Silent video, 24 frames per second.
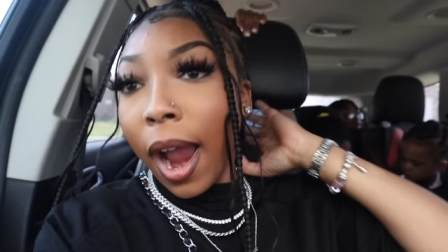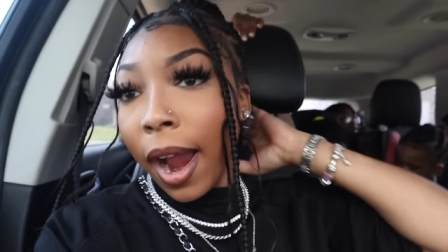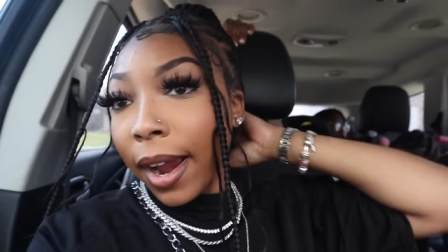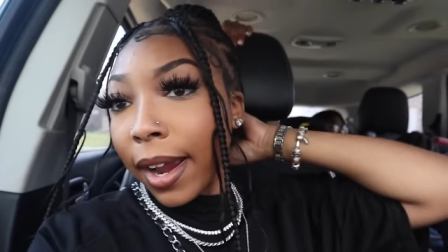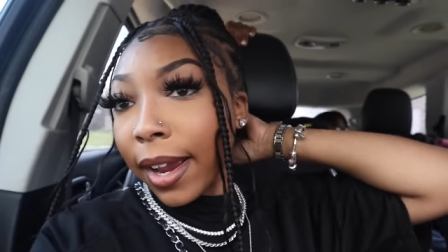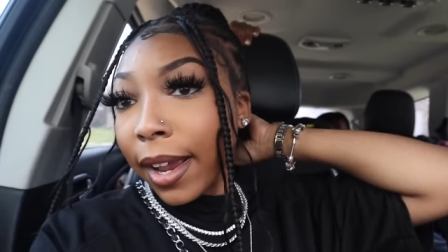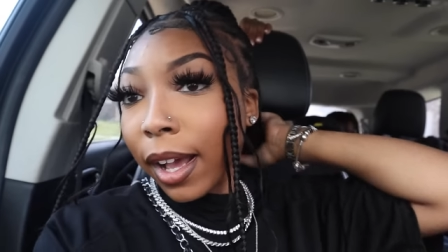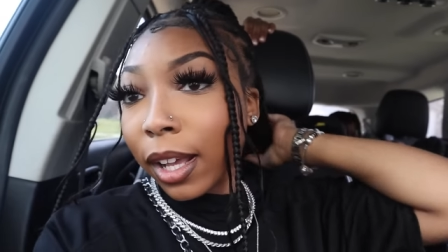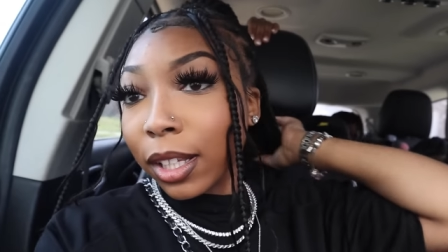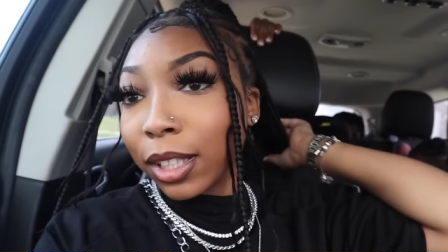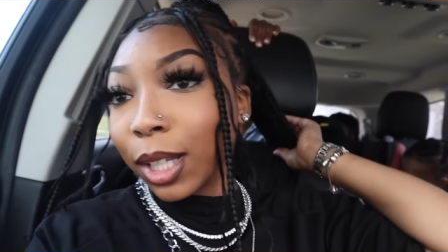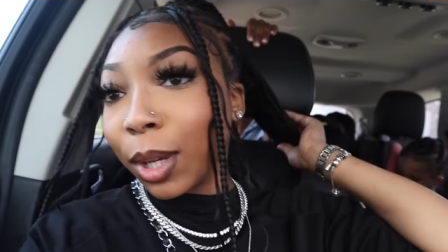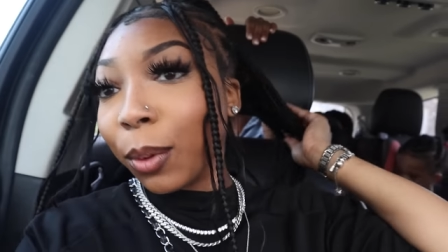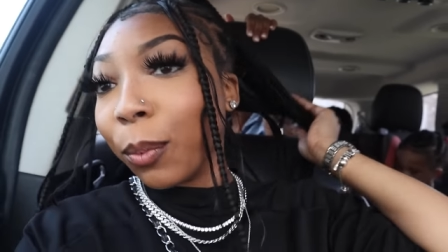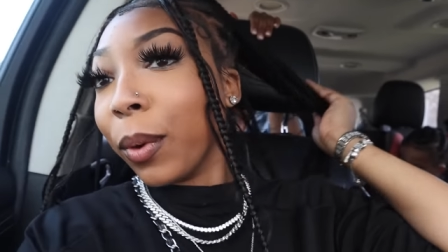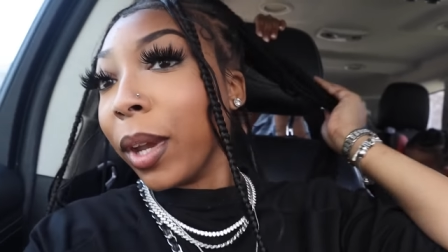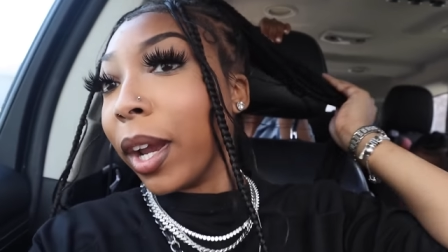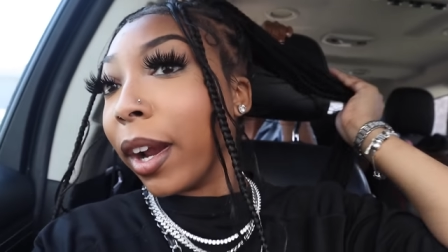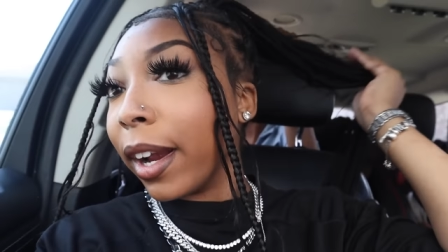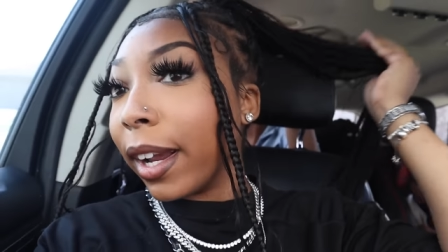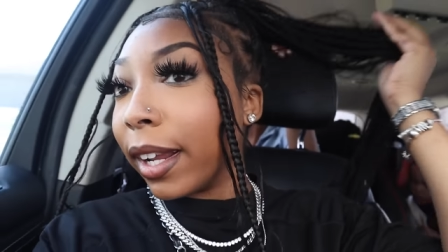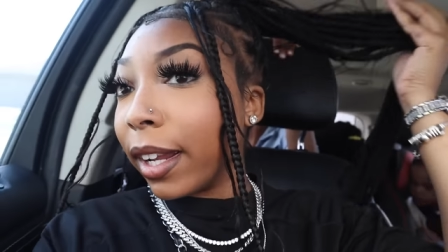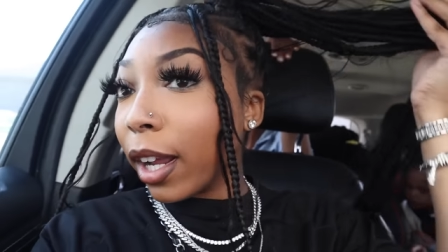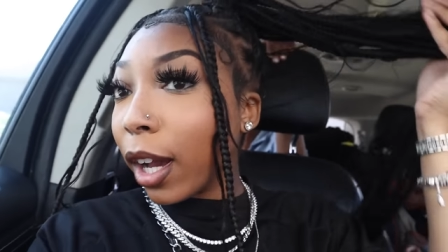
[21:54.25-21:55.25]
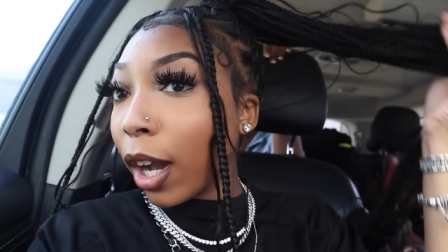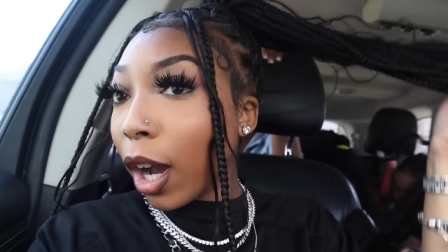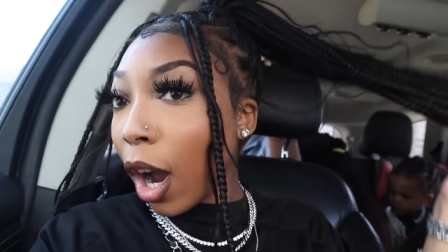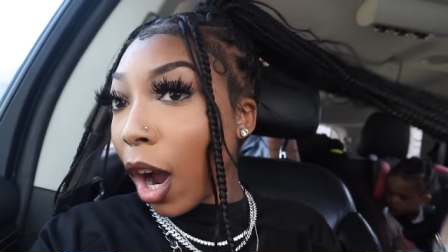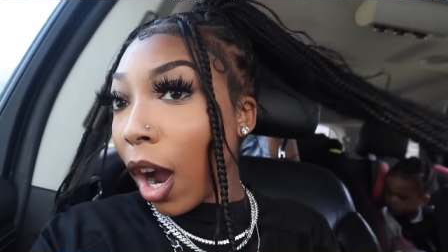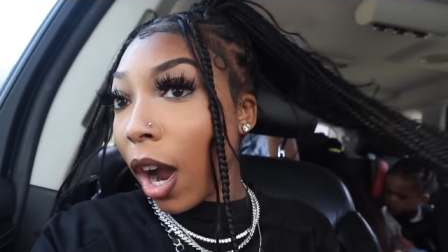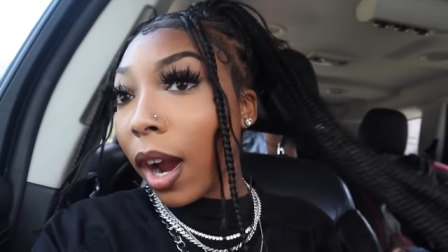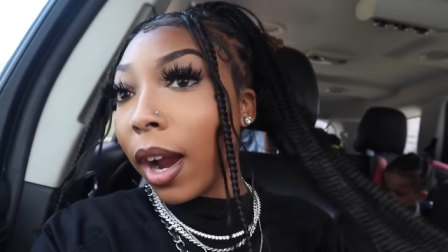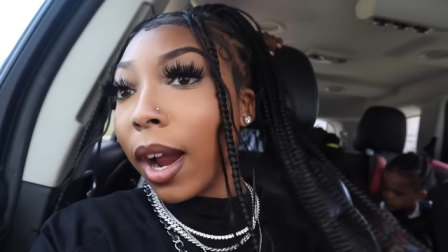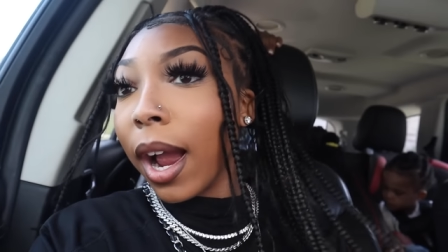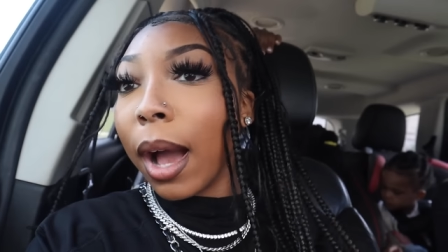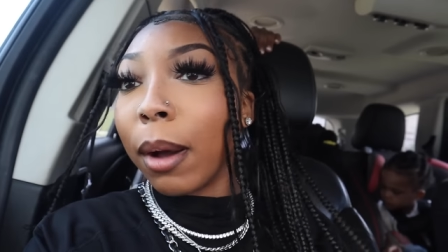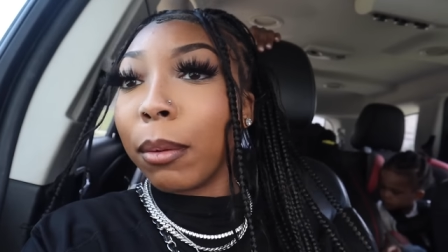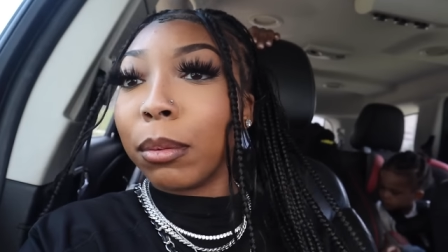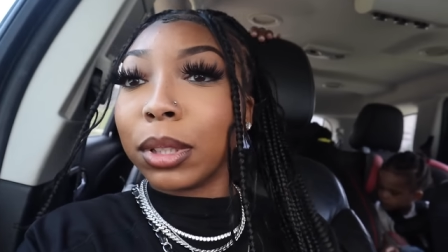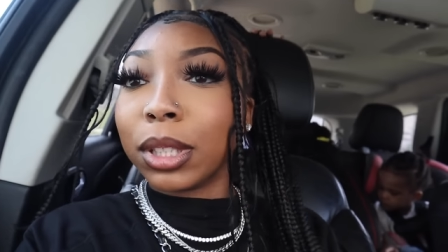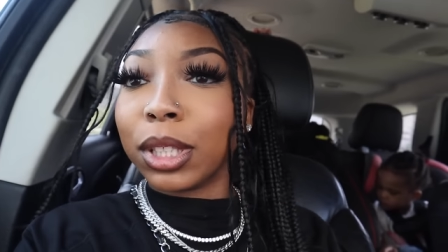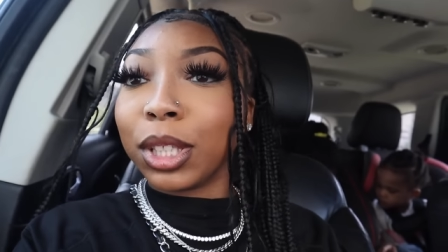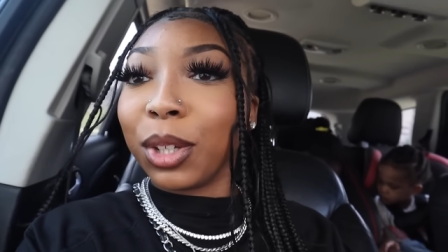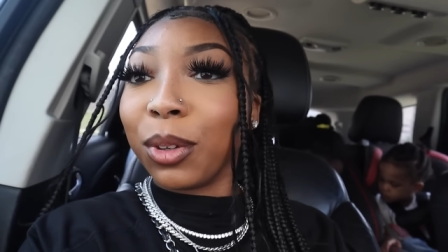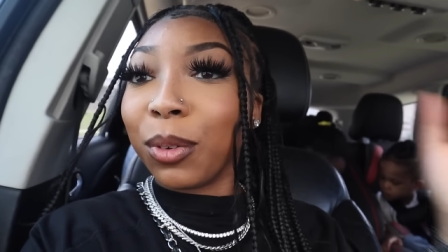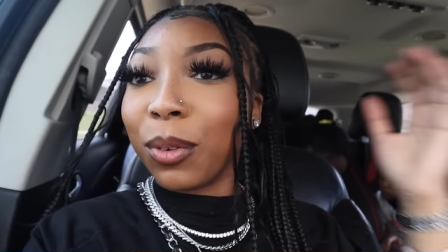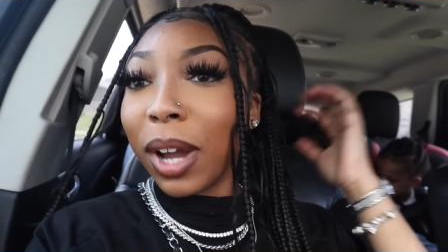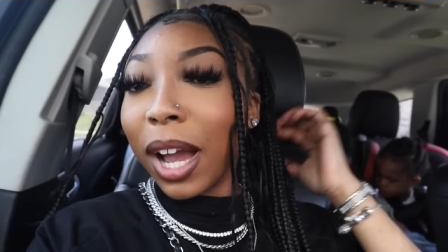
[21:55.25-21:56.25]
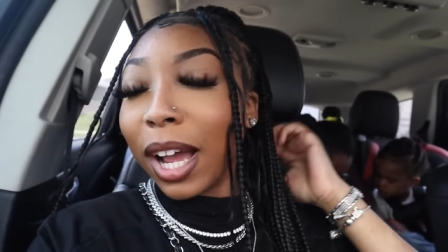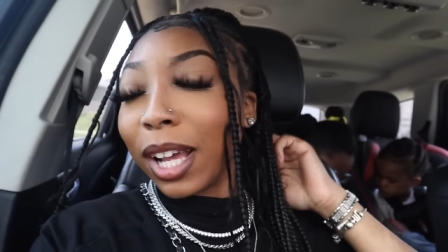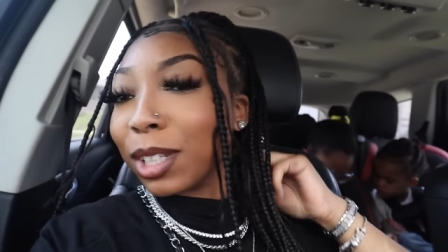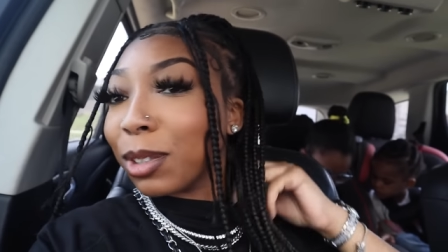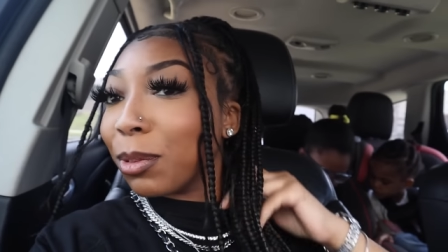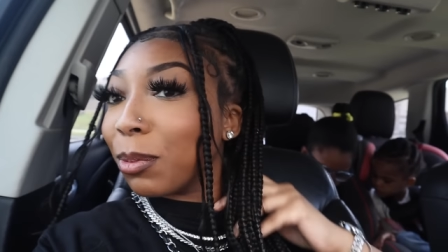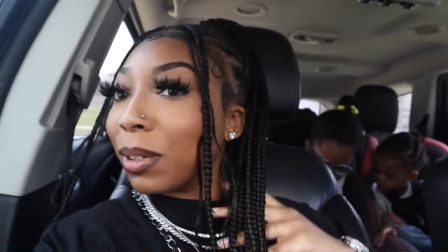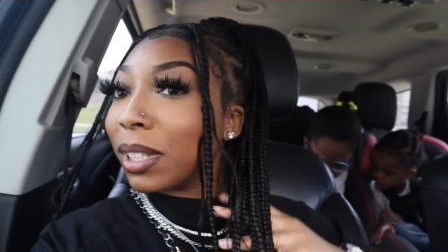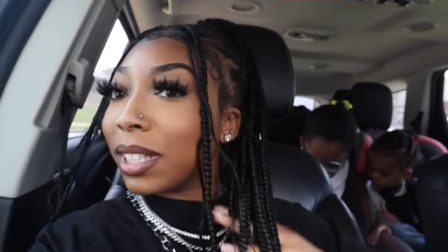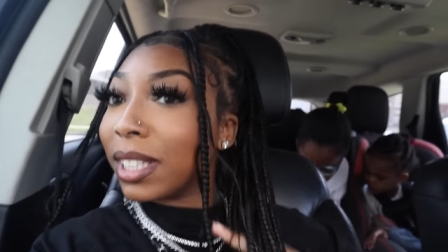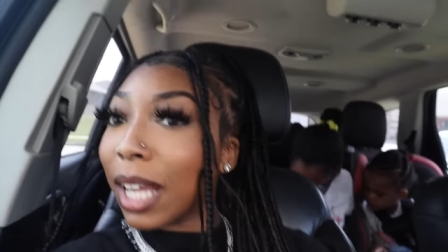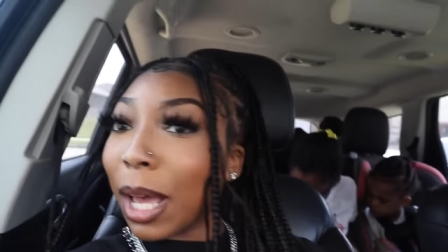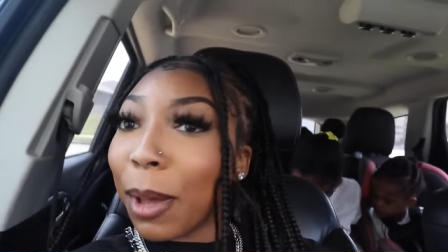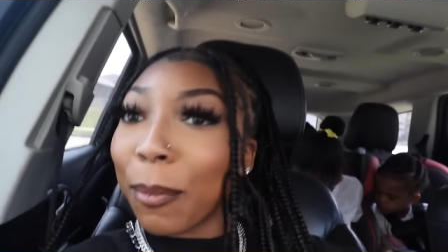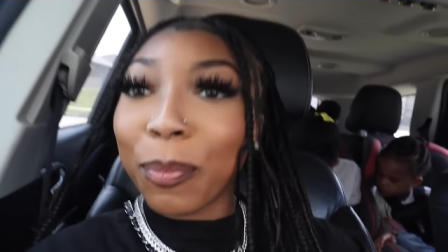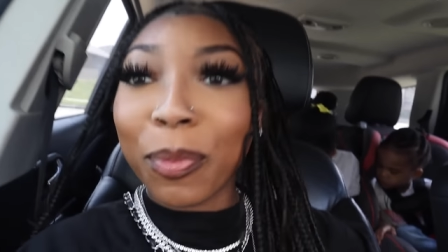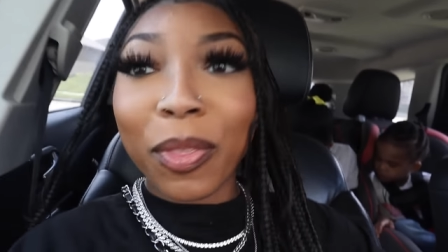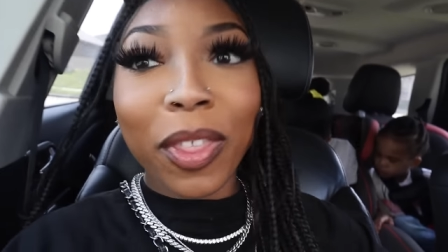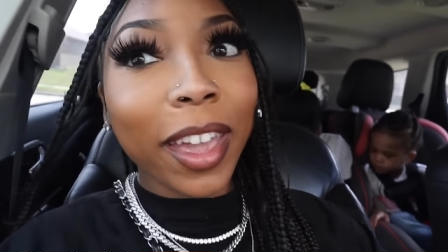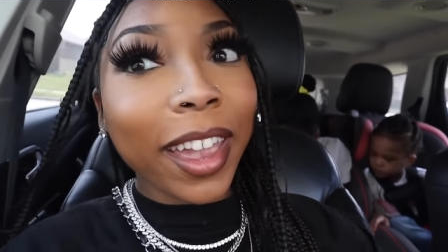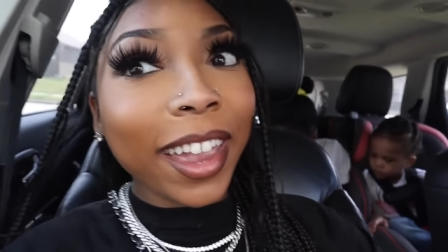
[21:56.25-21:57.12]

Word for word: All right, y'all, so we are in the car. I will see you guys once I'm